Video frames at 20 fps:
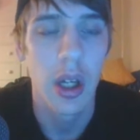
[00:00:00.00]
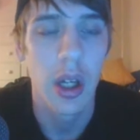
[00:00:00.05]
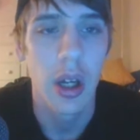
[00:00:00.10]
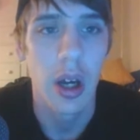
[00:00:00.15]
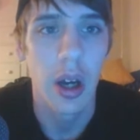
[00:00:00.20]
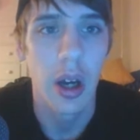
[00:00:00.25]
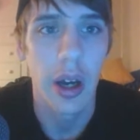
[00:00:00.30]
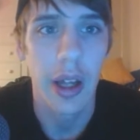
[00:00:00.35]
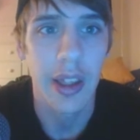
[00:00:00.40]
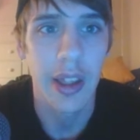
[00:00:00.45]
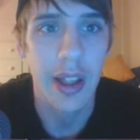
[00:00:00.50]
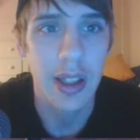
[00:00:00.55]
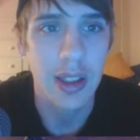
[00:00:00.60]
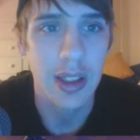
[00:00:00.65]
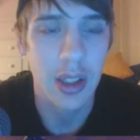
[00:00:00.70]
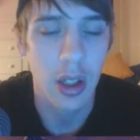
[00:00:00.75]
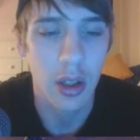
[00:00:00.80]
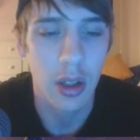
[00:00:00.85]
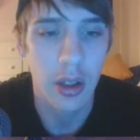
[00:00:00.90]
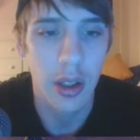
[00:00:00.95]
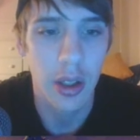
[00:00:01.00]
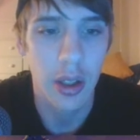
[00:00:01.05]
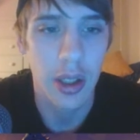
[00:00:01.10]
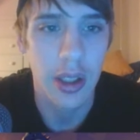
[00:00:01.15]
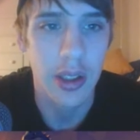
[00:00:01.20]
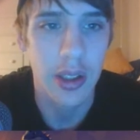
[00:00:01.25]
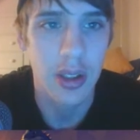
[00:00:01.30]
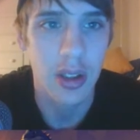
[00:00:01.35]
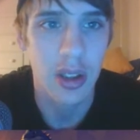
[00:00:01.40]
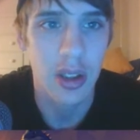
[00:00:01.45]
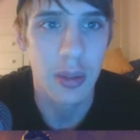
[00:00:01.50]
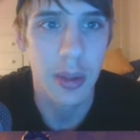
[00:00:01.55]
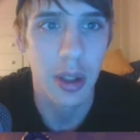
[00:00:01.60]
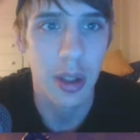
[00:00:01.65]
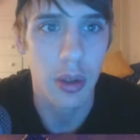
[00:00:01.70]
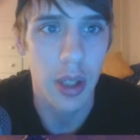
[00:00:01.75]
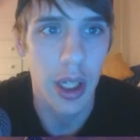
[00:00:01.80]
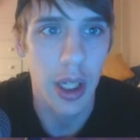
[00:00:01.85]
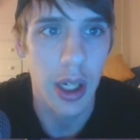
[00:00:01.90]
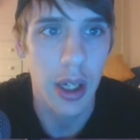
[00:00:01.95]
I think this card is going to be
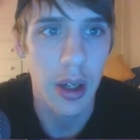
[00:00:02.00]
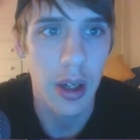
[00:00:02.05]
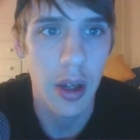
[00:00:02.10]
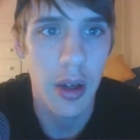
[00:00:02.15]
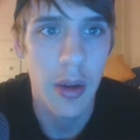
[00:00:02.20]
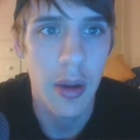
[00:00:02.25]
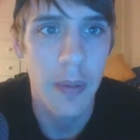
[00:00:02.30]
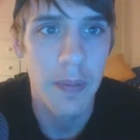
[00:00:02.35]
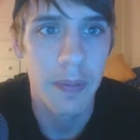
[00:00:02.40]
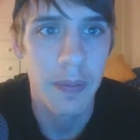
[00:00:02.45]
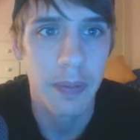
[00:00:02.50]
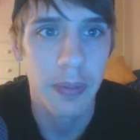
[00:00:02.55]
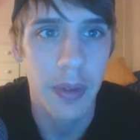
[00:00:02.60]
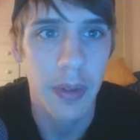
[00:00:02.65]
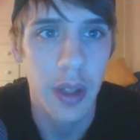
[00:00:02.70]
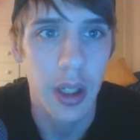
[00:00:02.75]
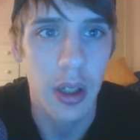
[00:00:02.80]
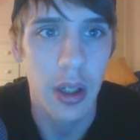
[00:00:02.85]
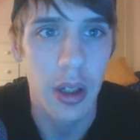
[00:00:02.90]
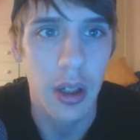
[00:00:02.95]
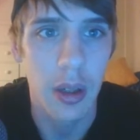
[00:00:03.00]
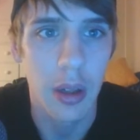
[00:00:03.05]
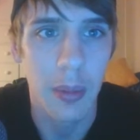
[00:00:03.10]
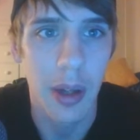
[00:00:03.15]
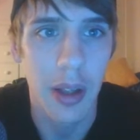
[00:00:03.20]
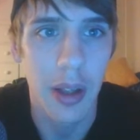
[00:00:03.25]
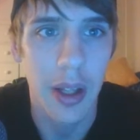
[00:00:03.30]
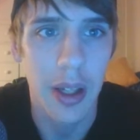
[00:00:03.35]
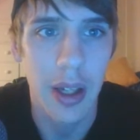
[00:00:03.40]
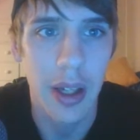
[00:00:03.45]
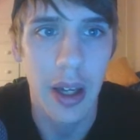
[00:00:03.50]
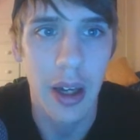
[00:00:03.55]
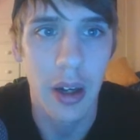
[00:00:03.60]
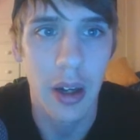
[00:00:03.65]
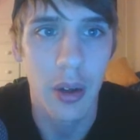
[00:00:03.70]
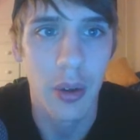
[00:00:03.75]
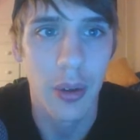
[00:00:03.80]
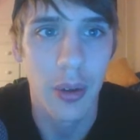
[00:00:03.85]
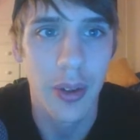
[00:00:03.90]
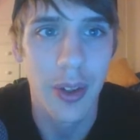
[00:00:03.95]
okay. I like
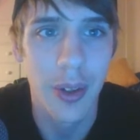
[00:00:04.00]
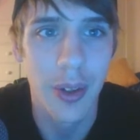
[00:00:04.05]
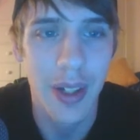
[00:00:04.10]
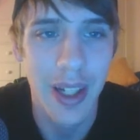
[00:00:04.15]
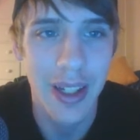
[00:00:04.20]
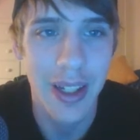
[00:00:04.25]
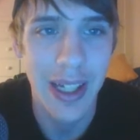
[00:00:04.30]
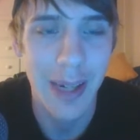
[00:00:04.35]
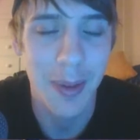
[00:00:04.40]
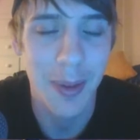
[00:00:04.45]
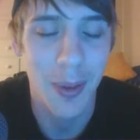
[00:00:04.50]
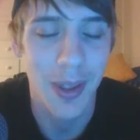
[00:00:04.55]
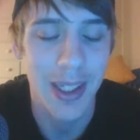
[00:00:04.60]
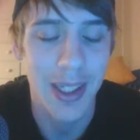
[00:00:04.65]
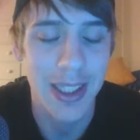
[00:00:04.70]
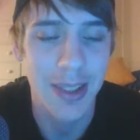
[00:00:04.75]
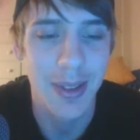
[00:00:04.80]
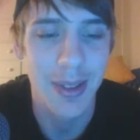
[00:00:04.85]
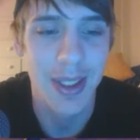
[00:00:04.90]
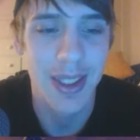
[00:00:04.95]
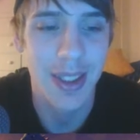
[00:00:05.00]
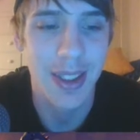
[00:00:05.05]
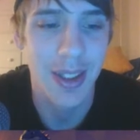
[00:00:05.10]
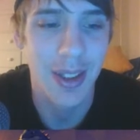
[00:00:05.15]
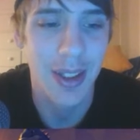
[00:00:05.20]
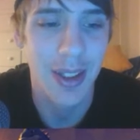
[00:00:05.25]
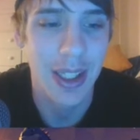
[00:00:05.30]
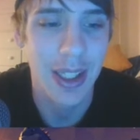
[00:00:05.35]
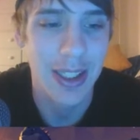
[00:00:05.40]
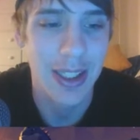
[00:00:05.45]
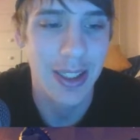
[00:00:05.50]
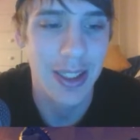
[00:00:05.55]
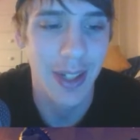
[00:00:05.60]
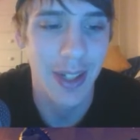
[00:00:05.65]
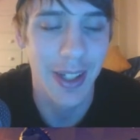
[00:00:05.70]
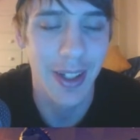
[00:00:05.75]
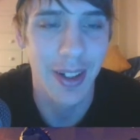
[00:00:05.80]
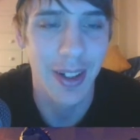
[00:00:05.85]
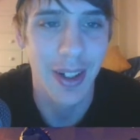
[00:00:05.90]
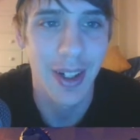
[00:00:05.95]
how you can adapt twice with this card. It's
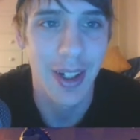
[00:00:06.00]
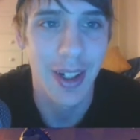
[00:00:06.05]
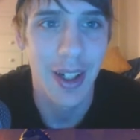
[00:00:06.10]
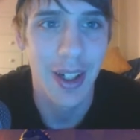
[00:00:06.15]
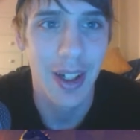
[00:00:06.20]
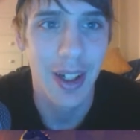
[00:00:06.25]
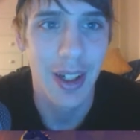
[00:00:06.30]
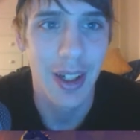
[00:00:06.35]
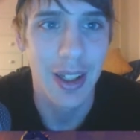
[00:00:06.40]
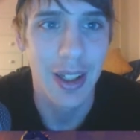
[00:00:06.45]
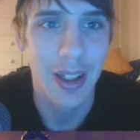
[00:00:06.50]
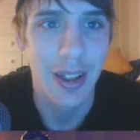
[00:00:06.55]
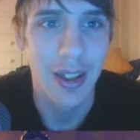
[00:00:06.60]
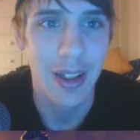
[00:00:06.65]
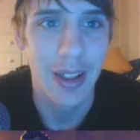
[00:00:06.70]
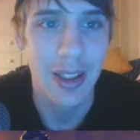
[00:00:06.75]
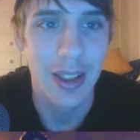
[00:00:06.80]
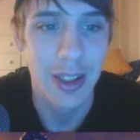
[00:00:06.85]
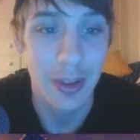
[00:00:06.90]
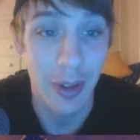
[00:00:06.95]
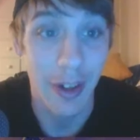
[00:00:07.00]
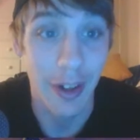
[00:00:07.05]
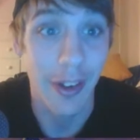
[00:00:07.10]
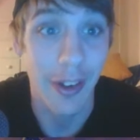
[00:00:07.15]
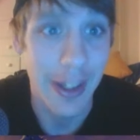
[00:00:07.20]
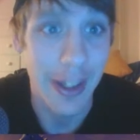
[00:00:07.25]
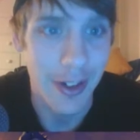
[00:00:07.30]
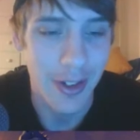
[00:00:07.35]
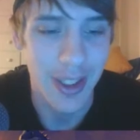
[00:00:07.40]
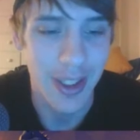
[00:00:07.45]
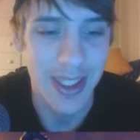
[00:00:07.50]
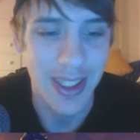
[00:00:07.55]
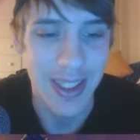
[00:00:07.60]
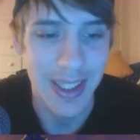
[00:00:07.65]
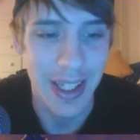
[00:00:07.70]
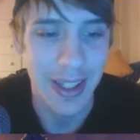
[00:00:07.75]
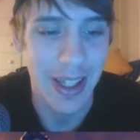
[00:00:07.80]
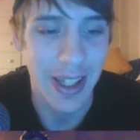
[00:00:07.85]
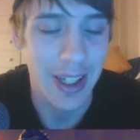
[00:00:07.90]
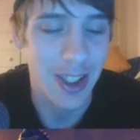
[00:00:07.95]
rather interesting that
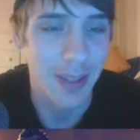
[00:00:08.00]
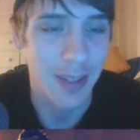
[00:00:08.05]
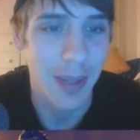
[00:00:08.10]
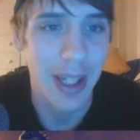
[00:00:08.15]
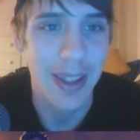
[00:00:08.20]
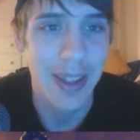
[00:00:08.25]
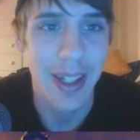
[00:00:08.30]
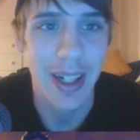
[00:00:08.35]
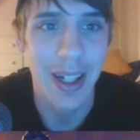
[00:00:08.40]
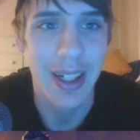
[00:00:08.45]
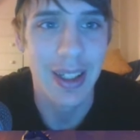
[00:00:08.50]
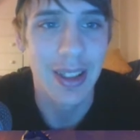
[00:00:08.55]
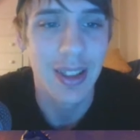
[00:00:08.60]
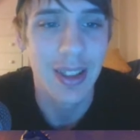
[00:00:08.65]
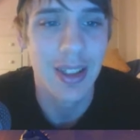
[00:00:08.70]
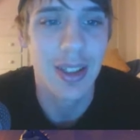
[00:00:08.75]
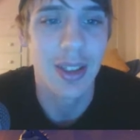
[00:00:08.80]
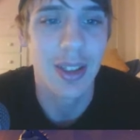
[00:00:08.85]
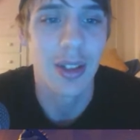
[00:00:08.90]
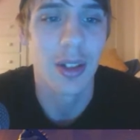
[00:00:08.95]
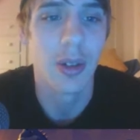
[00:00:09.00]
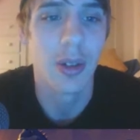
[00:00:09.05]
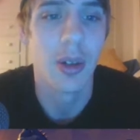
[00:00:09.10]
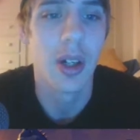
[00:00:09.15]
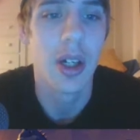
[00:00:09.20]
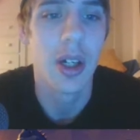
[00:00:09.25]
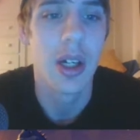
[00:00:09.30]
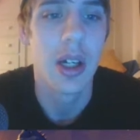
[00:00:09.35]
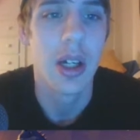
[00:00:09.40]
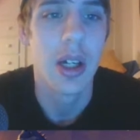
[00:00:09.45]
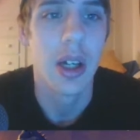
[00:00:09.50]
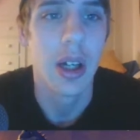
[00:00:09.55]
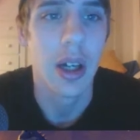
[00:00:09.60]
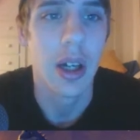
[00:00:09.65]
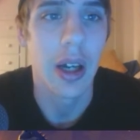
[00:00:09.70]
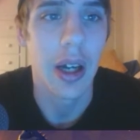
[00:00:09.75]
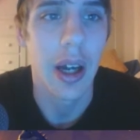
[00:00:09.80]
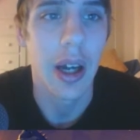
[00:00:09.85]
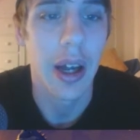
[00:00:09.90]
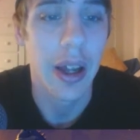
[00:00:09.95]
they actually made that. So
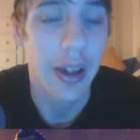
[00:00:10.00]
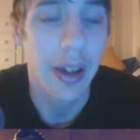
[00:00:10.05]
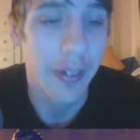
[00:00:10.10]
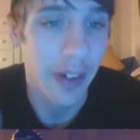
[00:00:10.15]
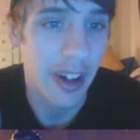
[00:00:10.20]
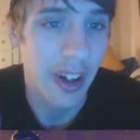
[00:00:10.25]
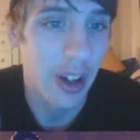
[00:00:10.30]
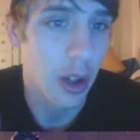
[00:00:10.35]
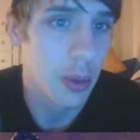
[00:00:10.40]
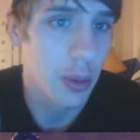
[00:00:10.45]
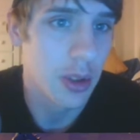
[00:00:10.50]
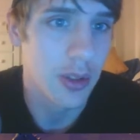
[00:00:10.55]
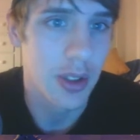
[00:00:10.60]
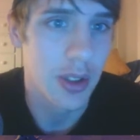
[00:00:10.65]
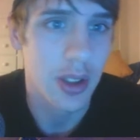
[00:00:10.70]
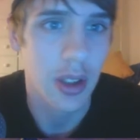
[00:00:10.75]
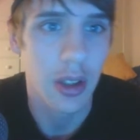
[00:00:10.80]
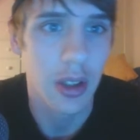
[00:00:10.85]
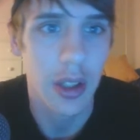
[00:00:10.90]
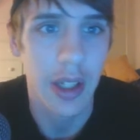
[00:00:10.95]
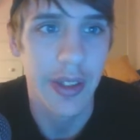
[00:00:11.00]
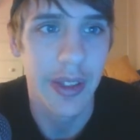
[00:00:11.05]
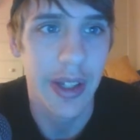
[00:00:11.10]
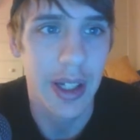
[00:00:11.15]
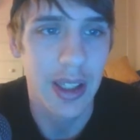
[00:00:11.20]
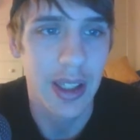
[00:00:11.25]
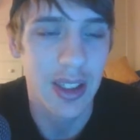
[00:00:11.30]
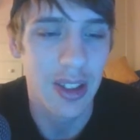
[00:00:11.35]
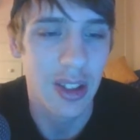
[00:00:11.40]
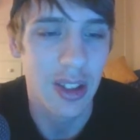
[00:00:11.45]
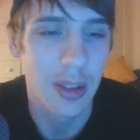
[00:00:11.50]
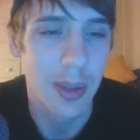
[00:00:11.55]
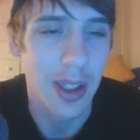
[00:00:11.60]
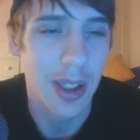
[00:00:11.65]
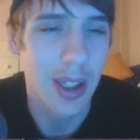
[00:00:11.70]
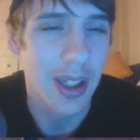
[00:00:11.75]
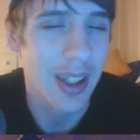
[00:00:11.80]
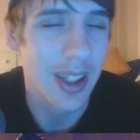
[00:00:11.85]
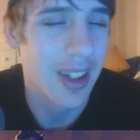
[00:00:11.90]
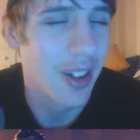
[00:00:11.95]
I have high hopes for this card. I think it's going to
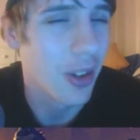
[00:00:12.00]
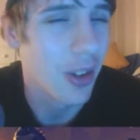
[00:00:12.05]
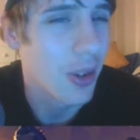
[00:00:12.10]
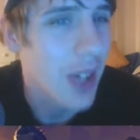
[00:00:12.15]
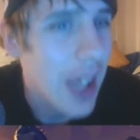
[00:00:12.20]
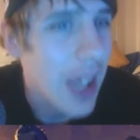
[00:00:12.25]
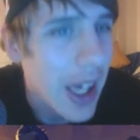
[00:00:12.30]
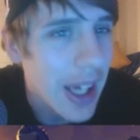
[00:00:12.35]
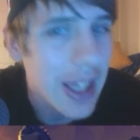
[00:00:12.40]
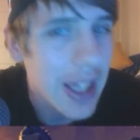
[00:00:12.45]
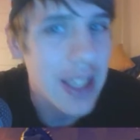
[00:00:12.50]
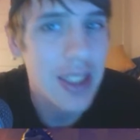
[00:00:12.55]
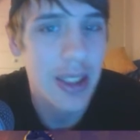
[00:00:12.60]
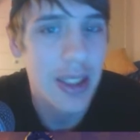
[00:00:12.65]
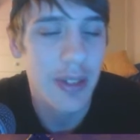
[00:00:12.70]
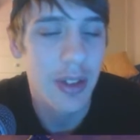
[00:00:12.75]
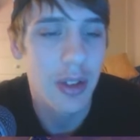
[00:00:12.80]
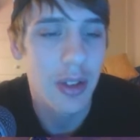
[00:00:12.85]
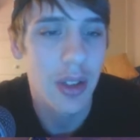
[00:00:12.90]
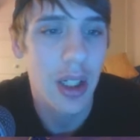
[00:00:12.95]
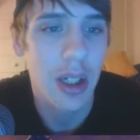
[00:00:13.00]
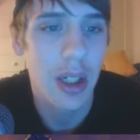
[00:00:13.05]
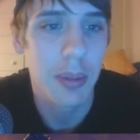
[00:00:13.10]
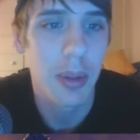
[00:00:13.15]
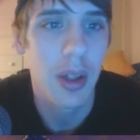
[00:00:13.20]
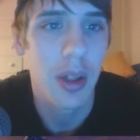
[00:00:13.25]
be an okay 7-drop.